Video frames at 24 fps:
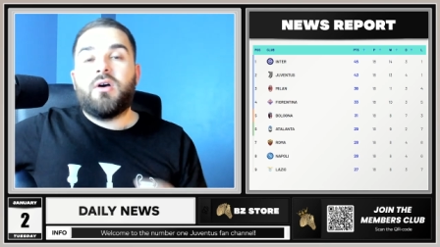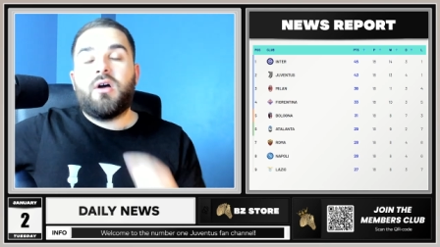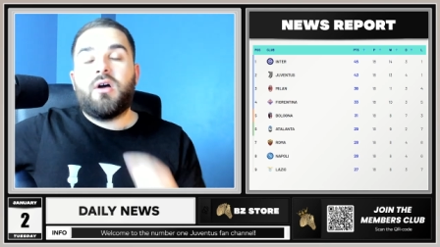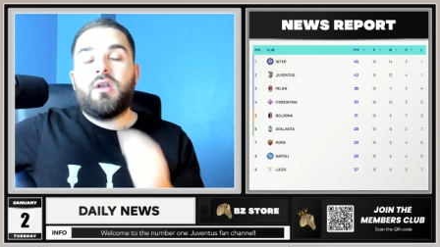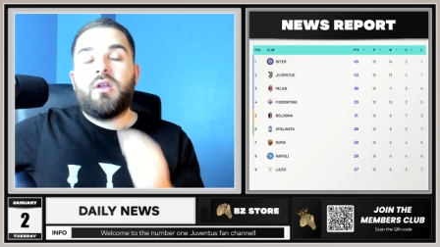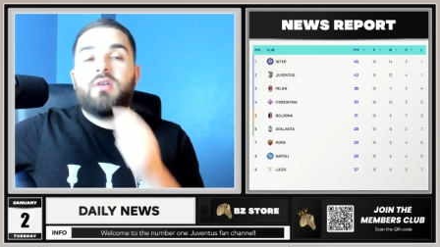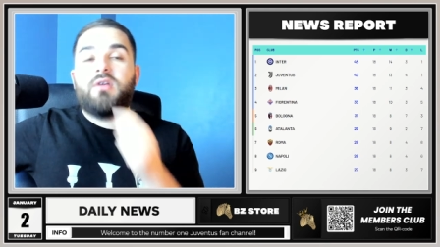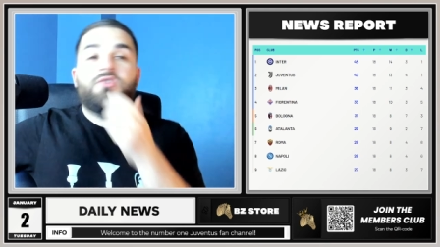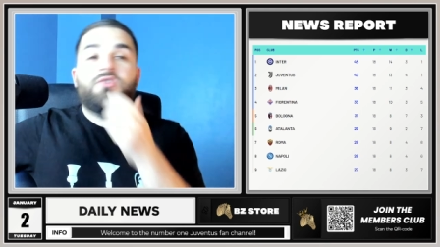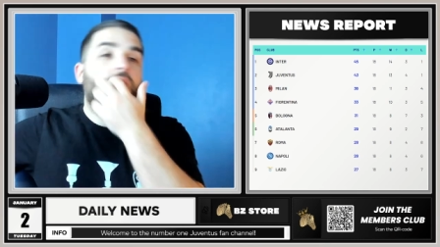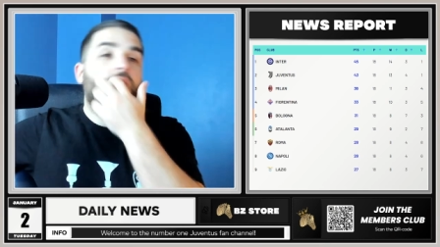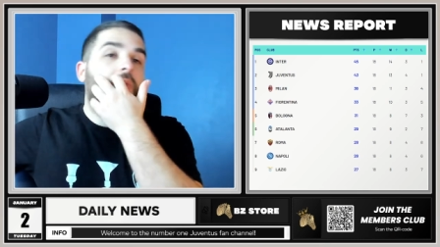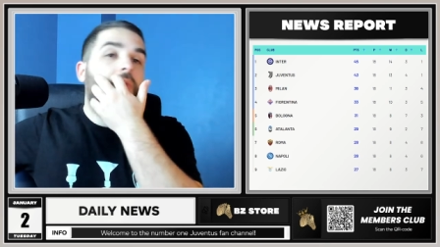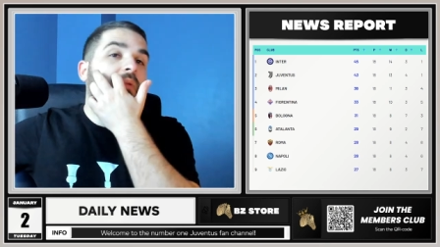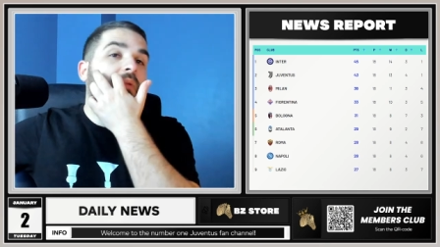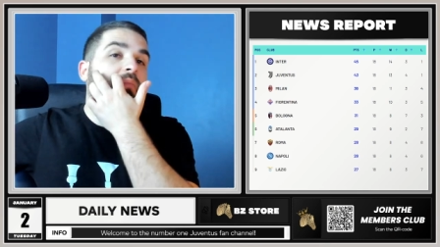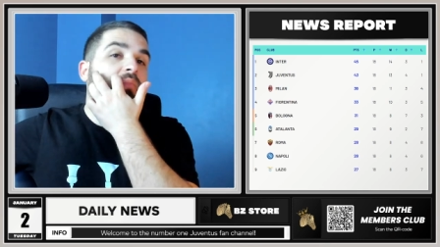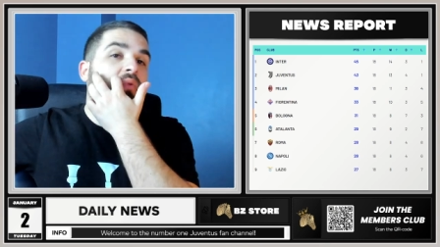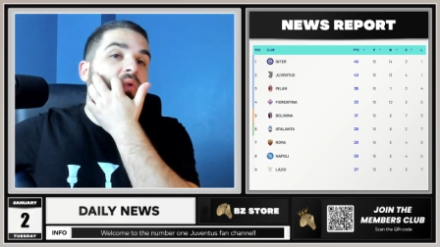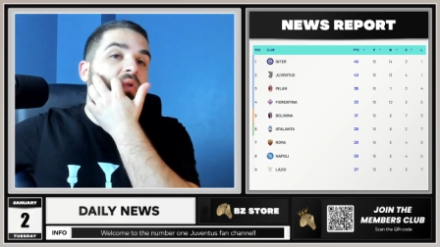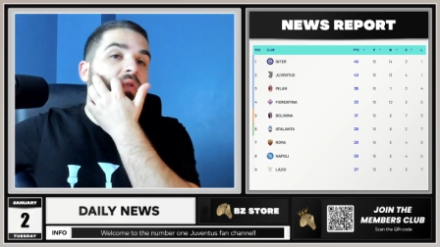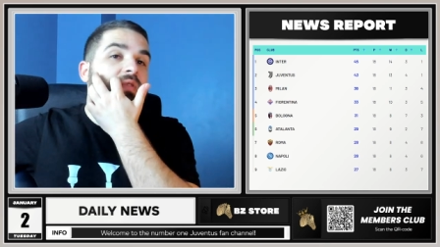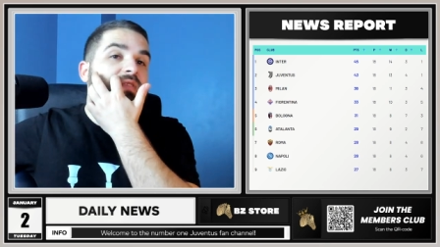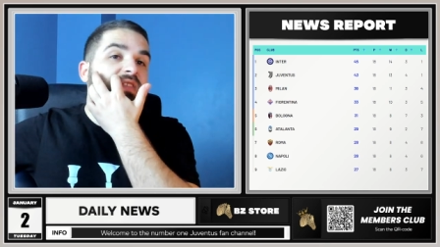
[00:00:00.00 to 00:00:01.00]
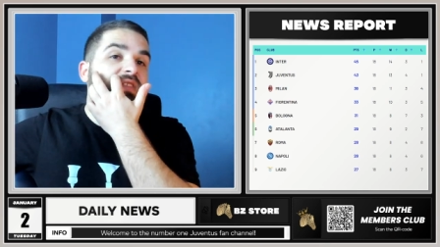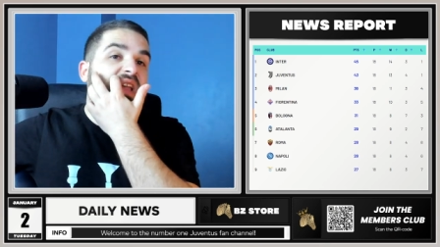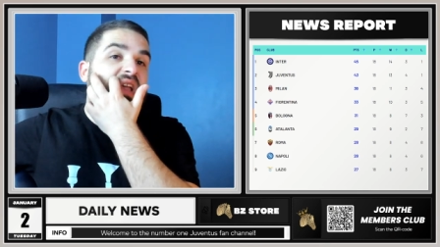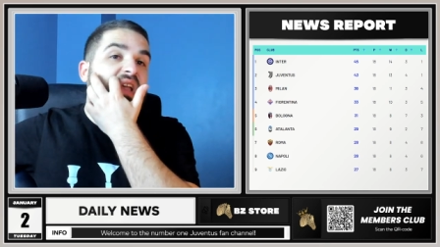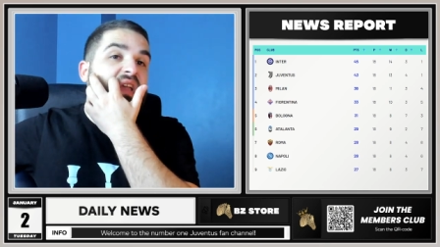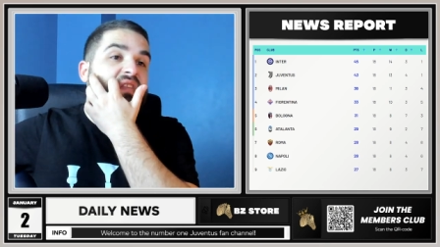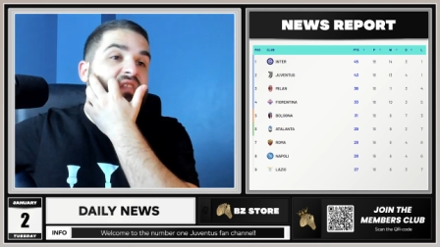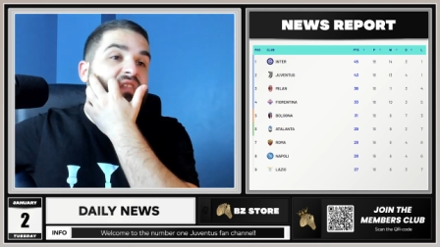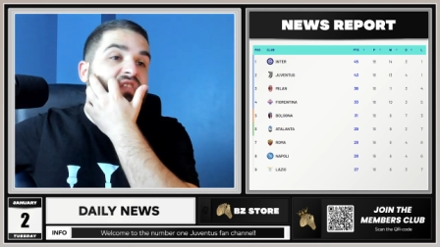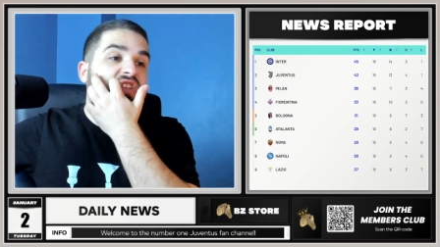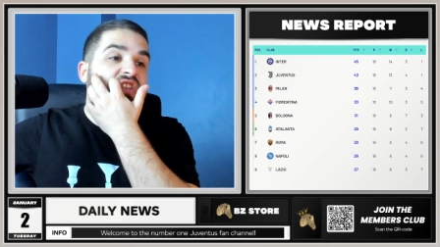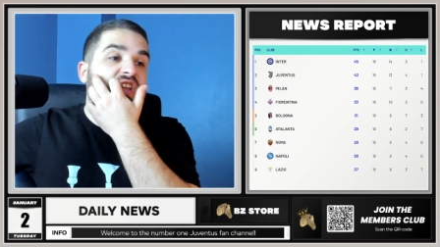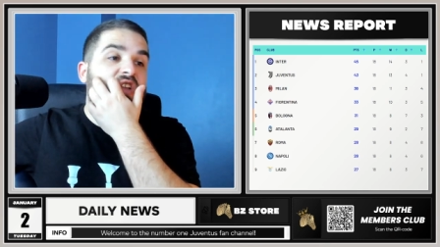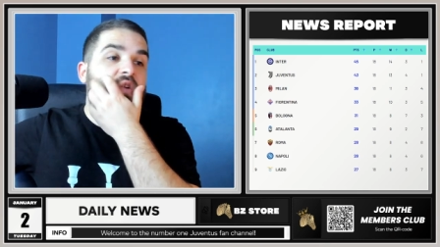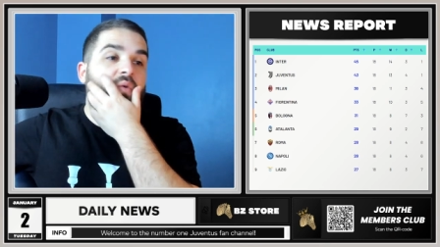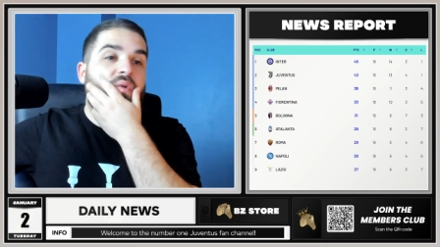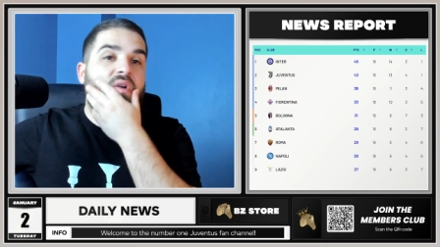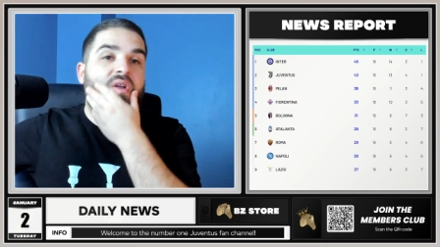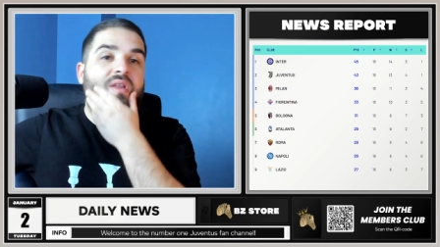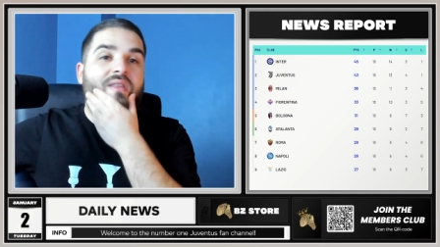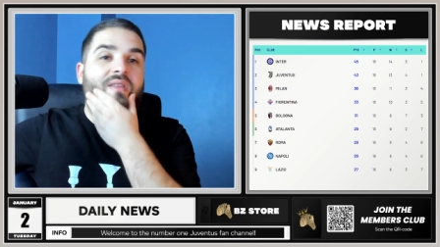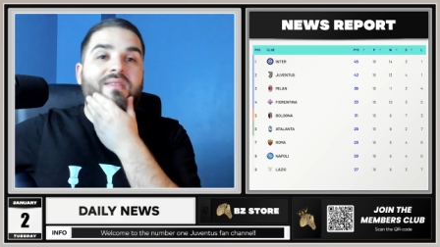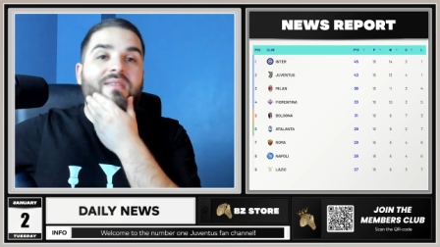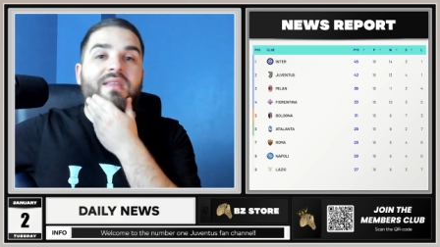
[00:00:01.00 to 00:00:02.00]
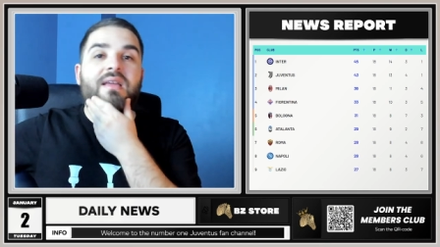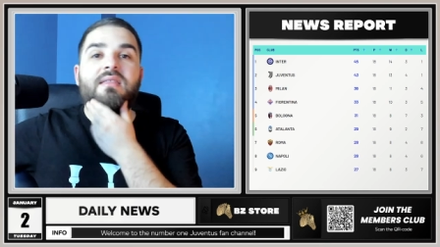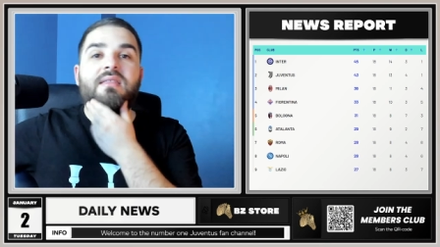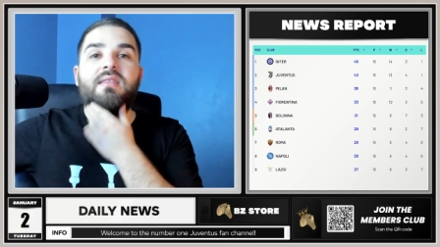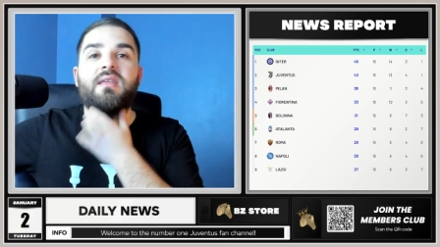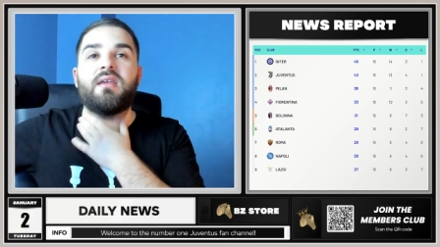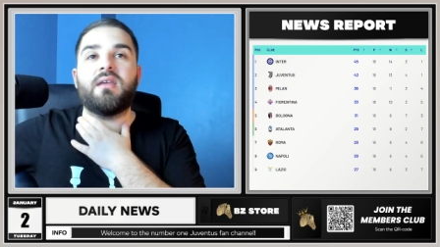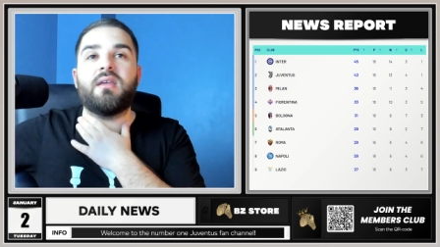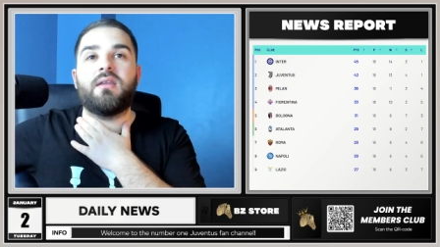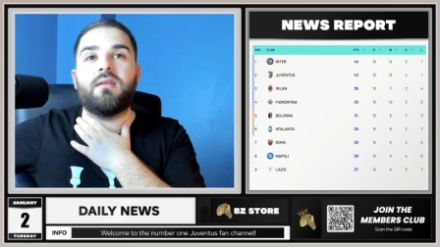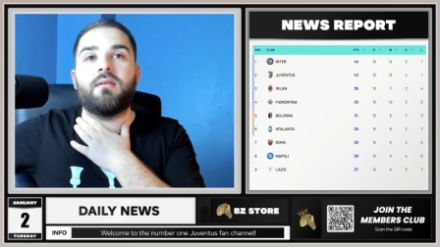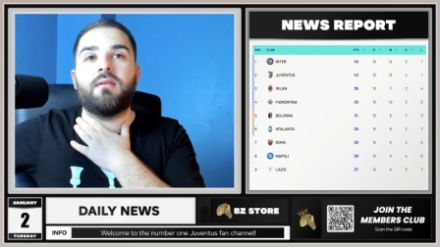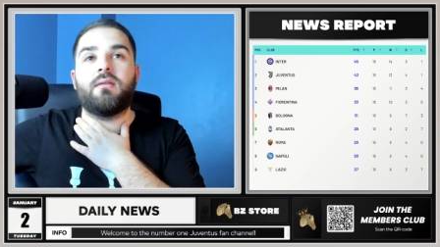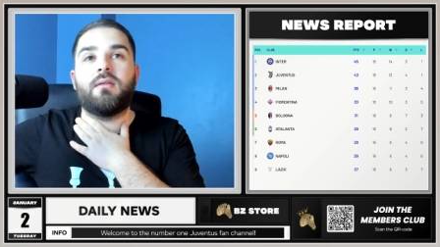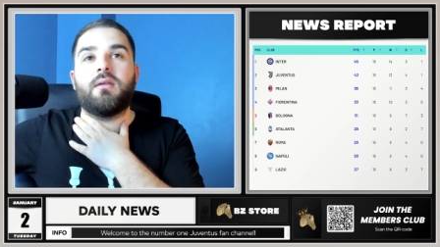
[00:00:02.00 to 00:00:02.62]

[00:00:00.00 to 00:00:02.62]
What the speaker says: on us dropping points against Genoa. They did.